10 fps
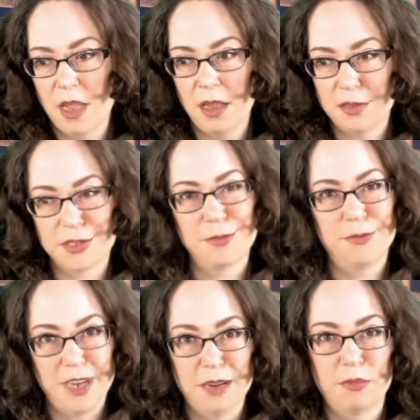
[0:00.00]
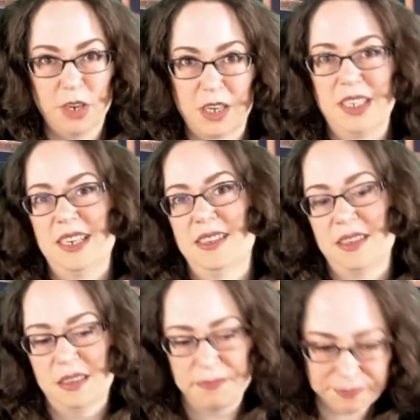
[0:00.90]
it's
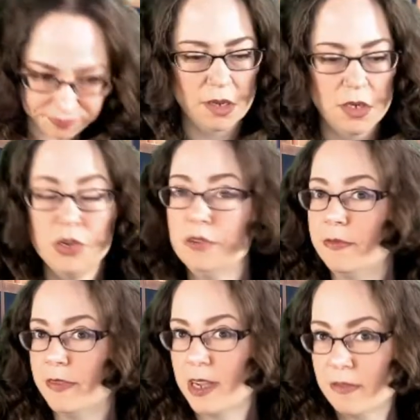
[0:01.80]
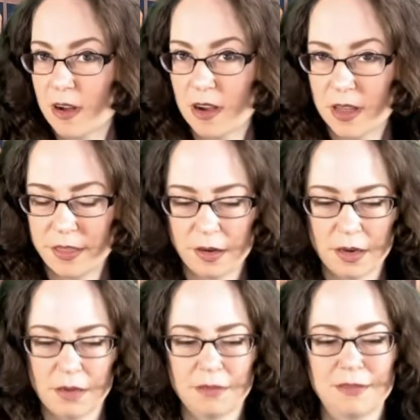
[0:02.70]
fan-freaking-tastic. New favorite
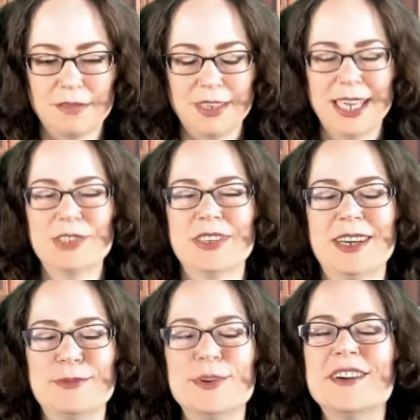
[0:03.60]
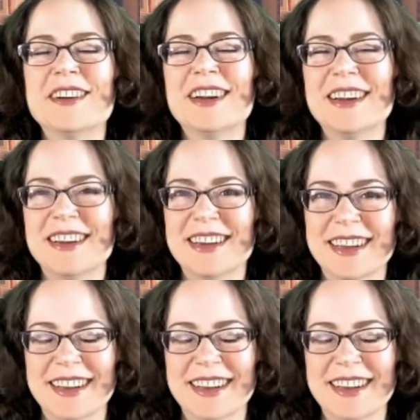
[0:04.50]
author, Catriona Ward.